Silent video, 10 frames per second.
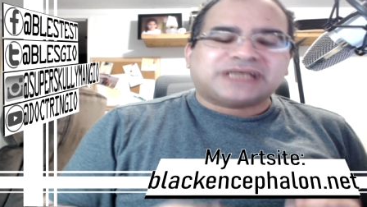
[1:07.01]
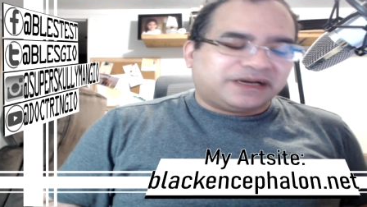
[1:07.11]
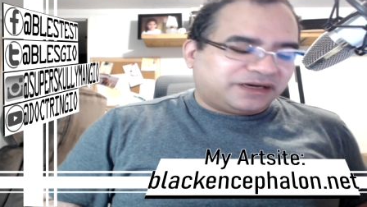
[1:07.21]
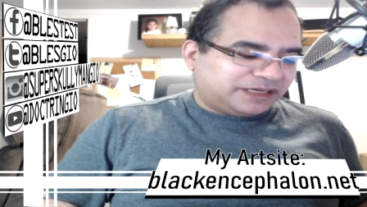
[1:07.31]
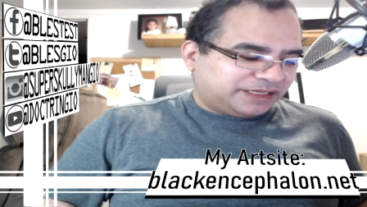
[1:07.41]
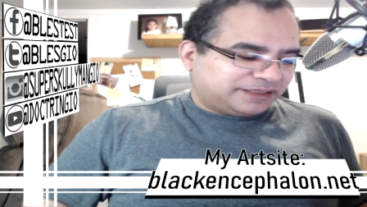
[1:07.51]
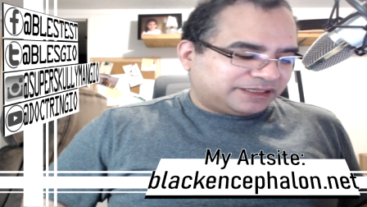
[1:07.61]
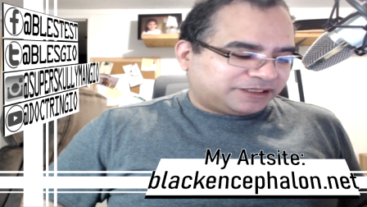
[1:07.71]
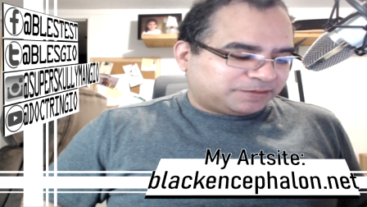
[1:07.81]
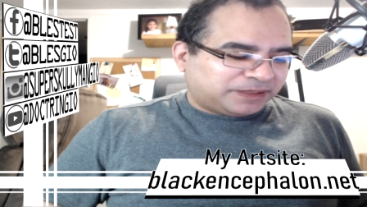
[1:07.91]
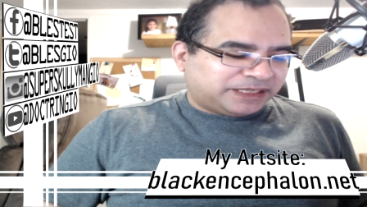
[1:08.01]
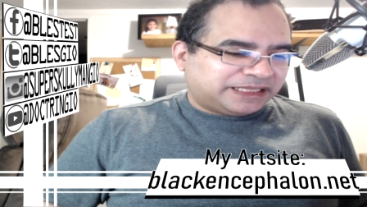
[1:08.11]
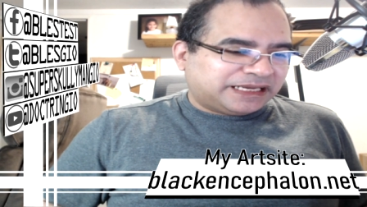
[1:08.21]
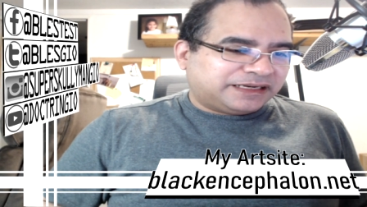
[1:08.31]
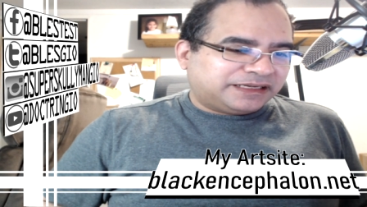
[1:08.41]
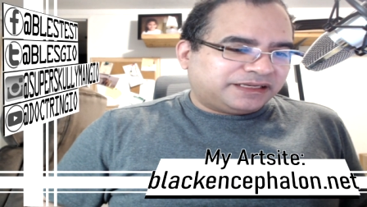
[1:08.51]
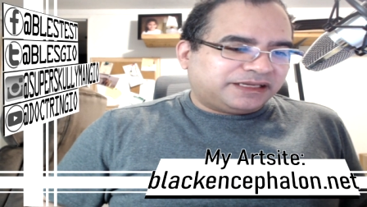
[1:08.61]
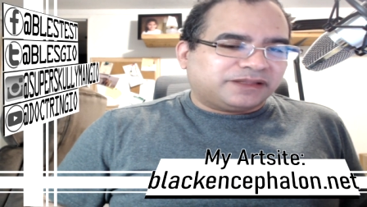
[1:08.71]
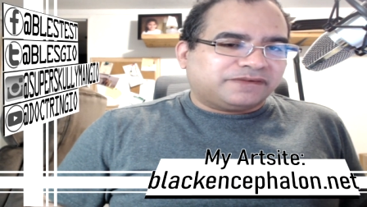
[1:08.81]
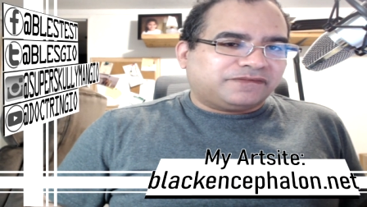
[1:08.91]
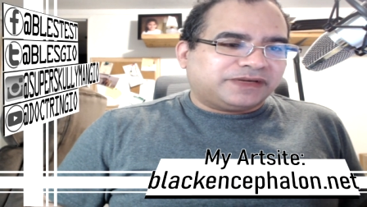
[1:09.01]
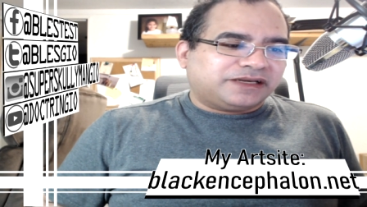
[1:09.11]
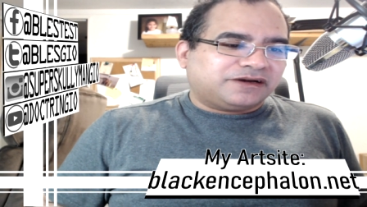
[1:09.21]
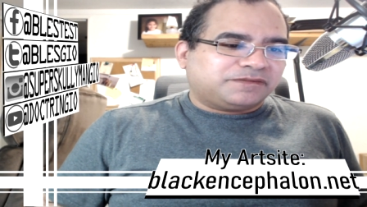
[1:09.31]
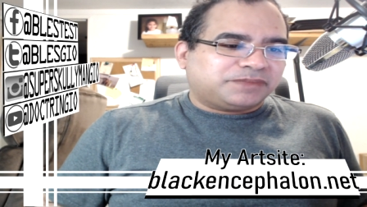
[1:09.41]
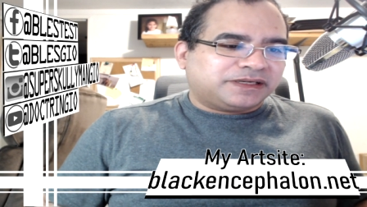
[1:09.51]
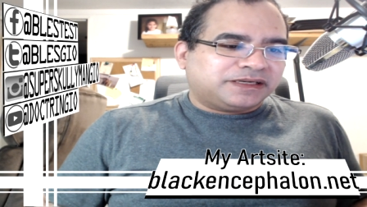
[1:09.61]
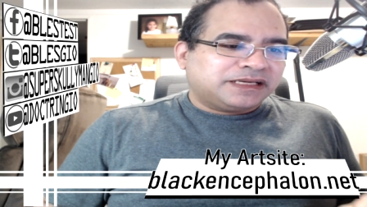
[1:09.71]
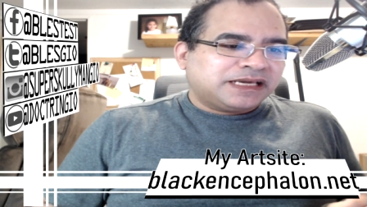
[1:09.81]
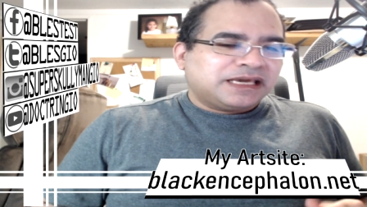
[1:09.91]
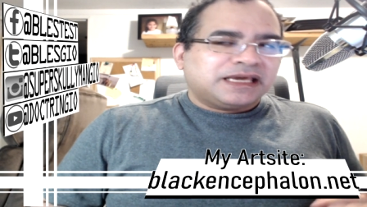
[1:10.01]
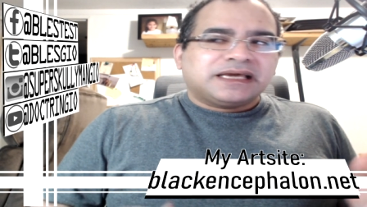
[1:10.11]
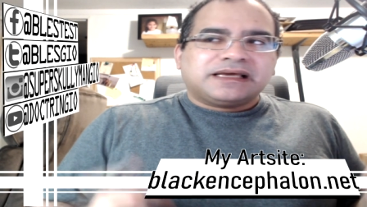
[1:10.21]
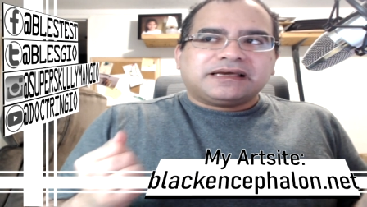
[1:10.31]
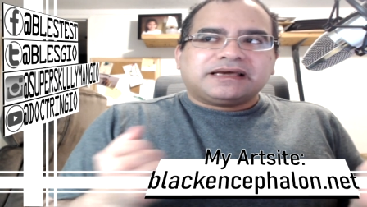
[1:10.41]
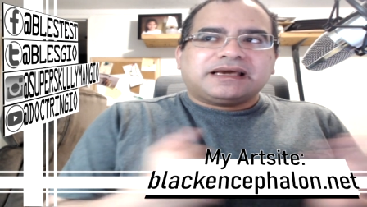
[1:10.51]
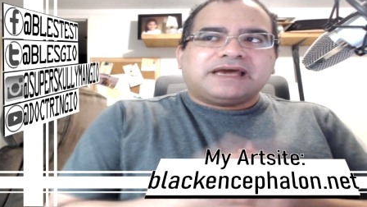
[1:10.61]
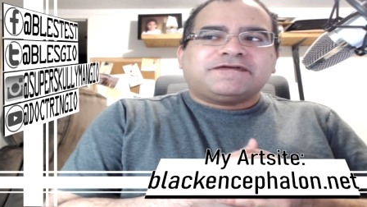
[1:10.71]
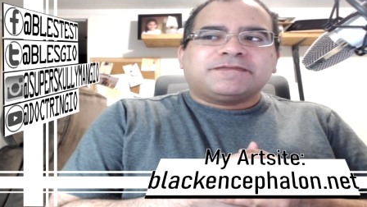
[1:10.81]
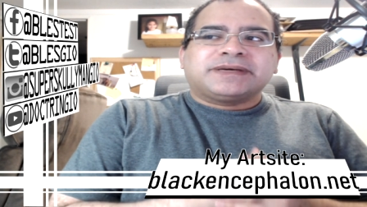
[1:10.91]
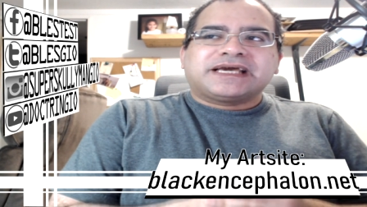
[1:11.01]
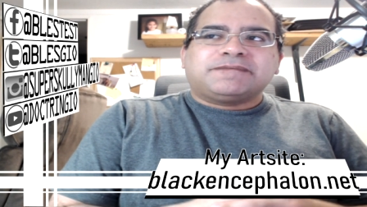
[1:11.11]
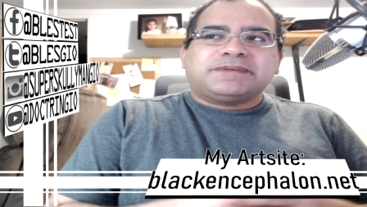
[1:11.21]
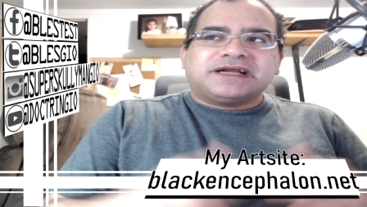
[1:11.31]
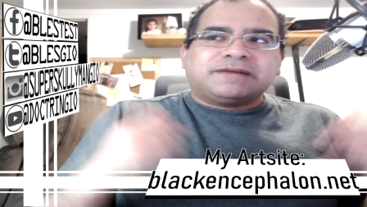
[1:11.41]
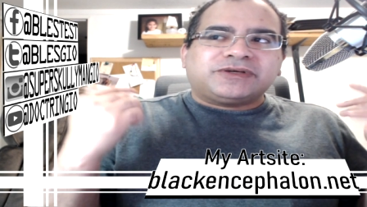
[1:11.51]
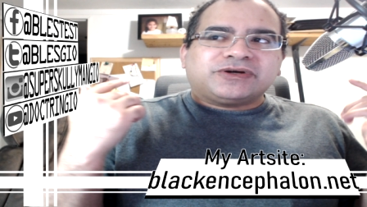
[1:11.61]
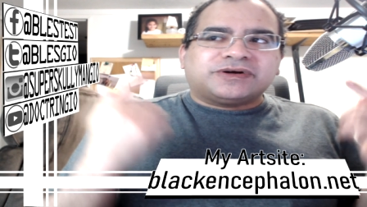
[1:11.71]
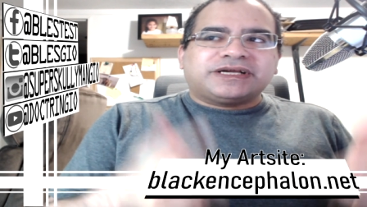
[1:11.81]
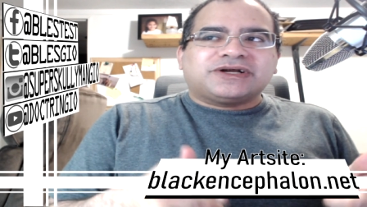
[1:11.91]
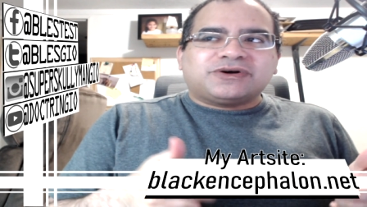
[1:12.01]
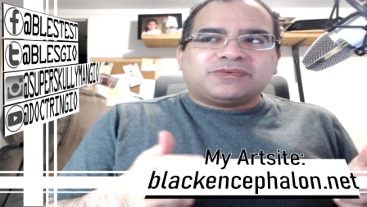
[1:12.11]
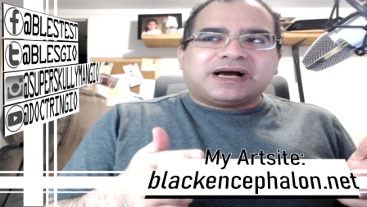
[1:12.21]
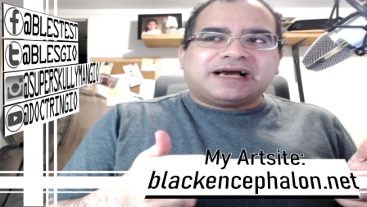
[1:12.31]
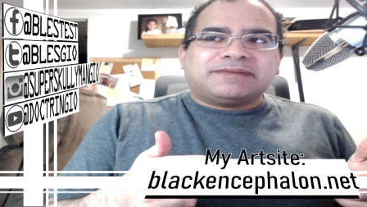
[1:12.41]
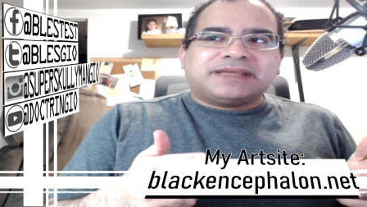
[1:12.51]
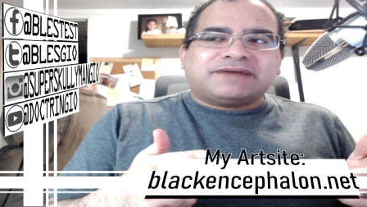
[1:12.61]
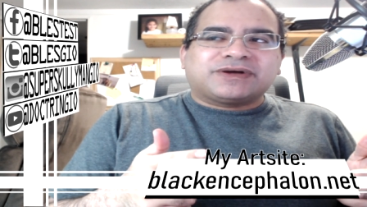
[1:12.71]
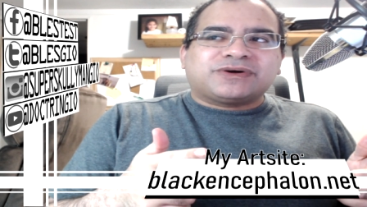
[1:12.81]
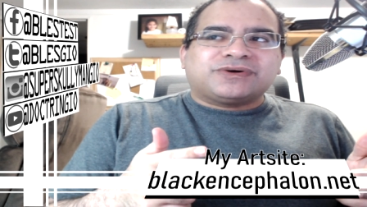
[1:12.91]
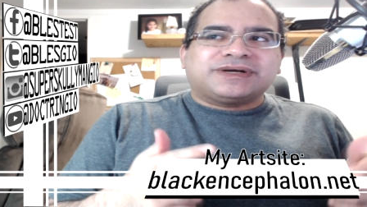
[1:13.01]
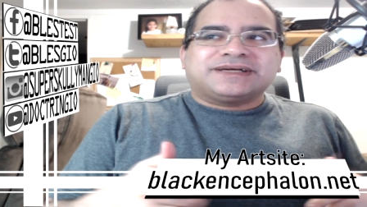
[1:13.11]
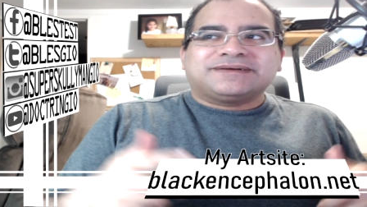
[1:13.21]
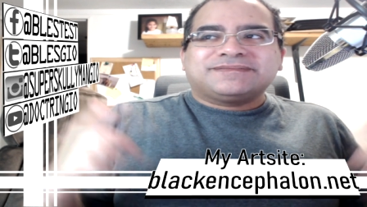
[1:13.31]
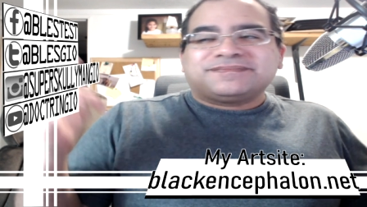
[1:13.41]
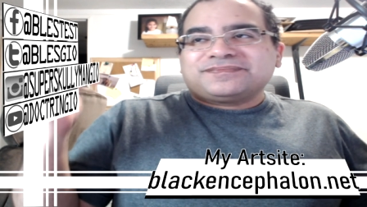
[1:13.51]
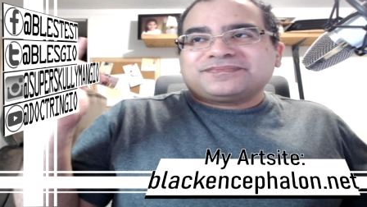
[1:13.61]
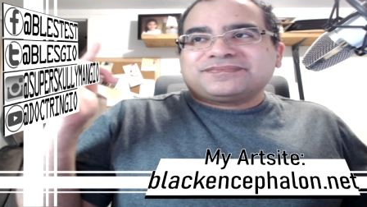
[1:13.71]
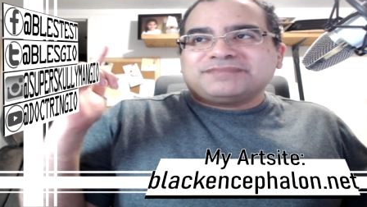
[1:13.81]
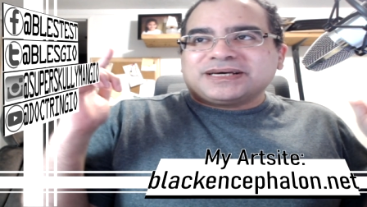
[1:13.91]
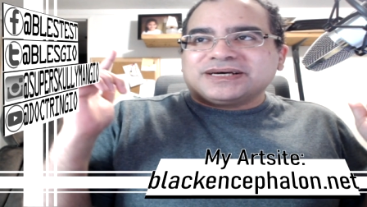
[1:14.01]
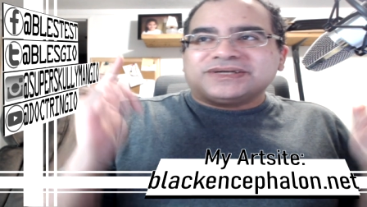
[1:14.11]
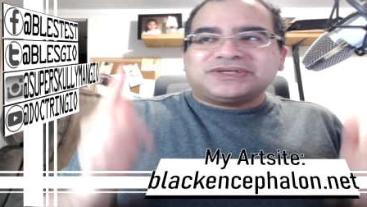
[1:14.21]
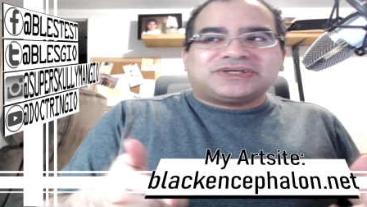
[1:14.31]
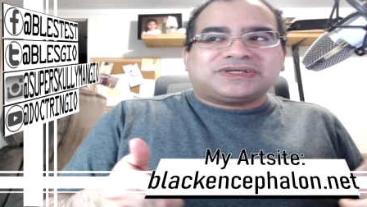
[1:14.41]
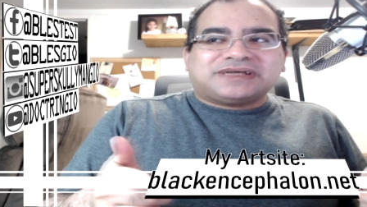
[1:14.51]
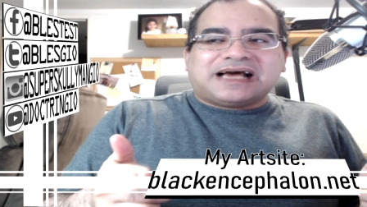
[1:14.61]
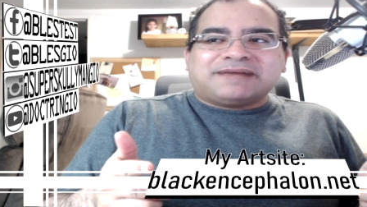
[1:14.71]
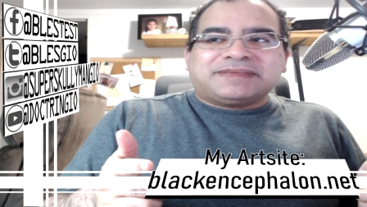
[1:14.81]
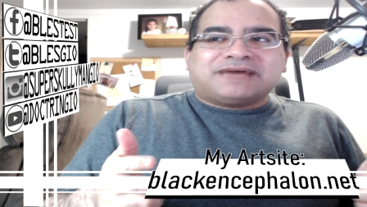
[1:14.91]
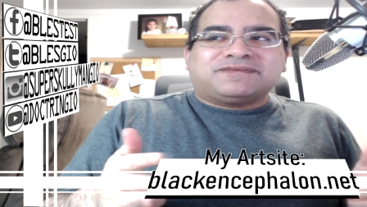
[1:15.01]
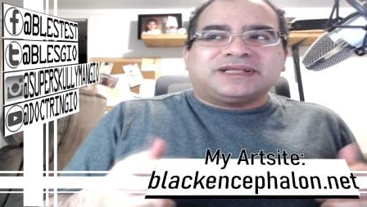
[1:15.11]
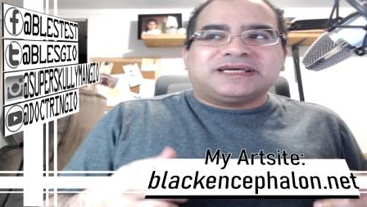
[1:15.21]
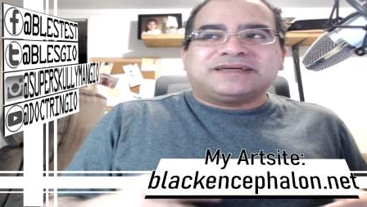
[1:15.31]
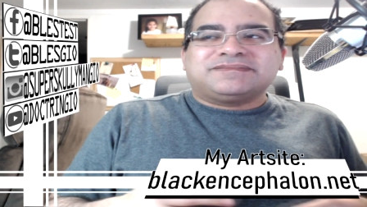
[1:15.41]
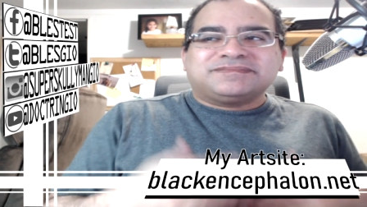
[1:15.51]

I already explained that in the other video, but if you've been keeping up, you already know why I'm not recording because I'm not really